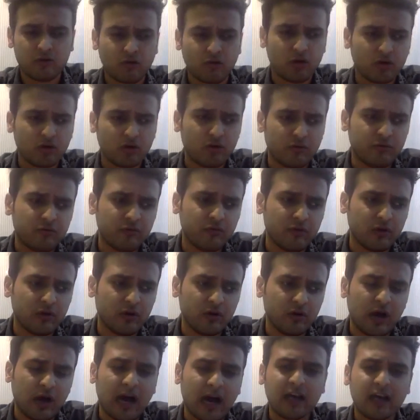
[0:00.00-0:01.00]
sort
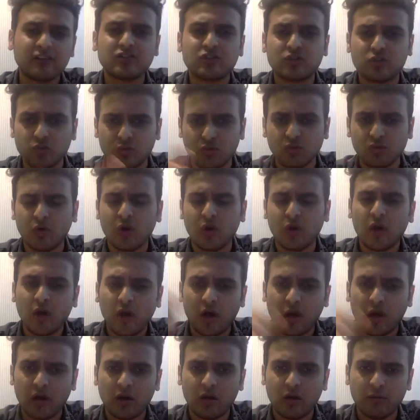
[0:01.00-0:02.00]
of asked to
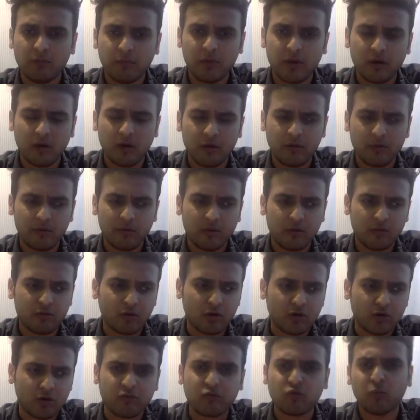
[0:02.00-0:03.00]

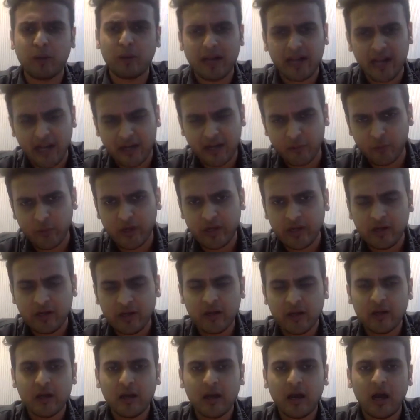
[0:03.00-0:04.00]
sort of superannuate.
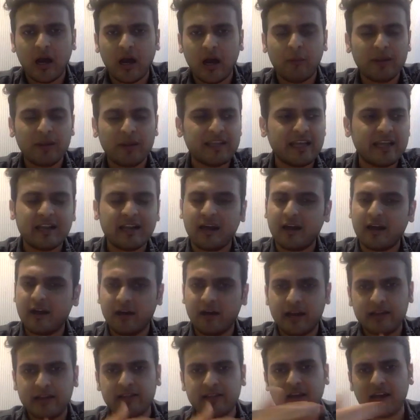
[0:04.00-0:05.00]
But
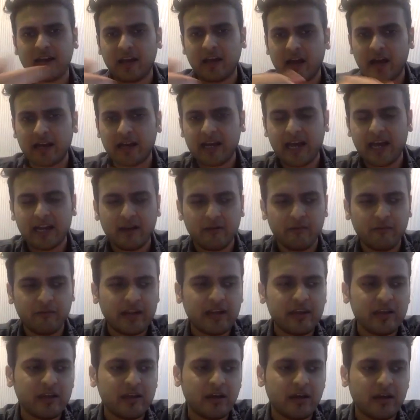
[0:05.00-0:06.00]
then it's again a
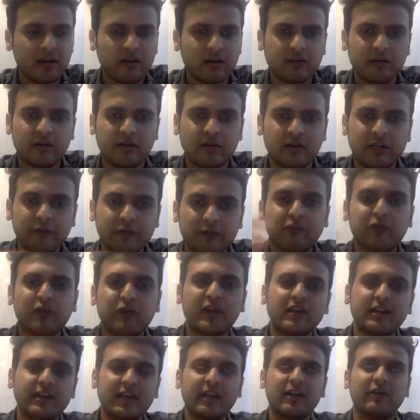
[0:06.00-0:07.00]
very
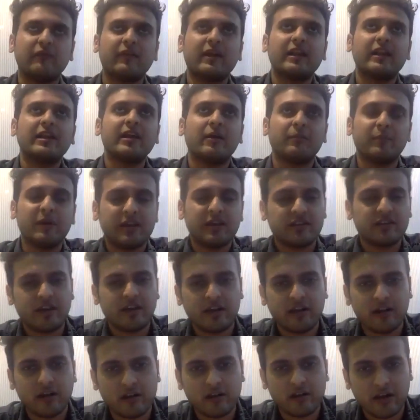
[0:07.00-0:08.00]
different and a very
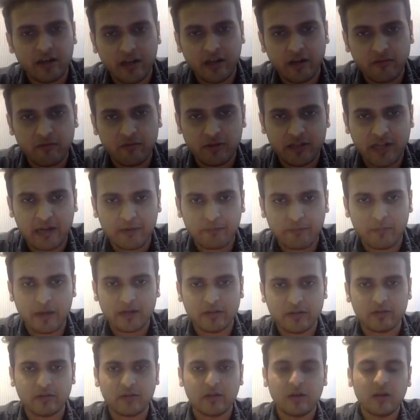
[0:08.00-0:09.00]
amazing career for that
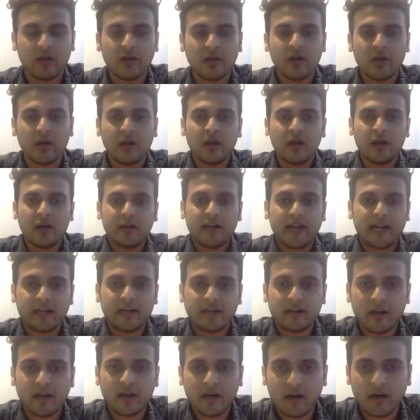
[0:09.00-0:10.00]
matter.
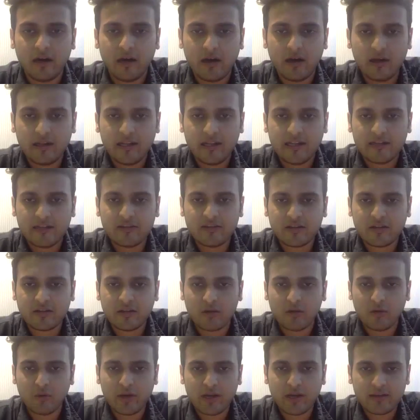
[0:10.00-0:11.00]
Right. Let's
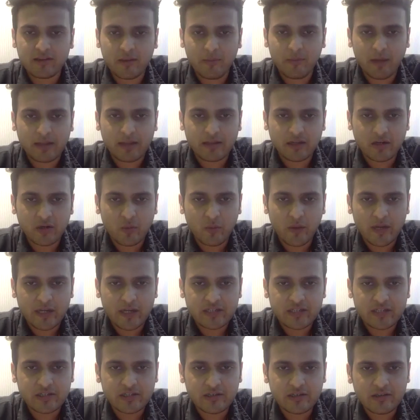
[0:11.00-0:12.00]
look at some other
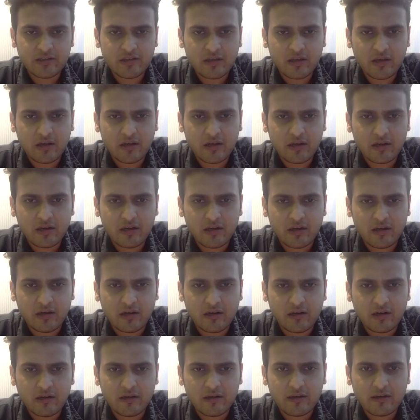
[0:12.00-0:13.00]
questions.
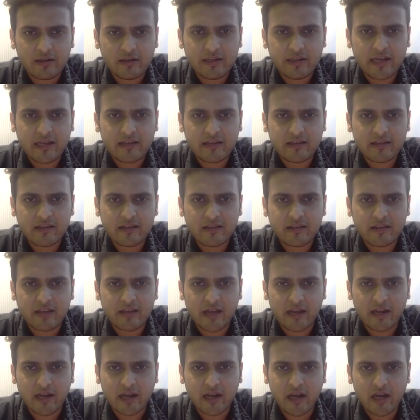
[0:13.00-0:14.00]
Yes,
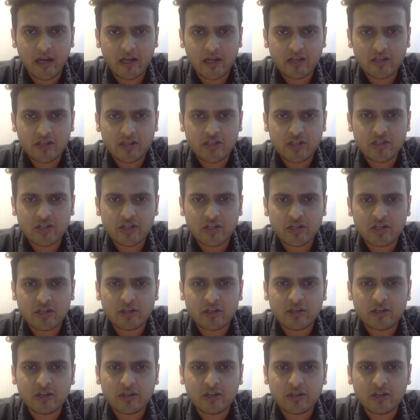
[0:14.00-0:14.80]
Saransh,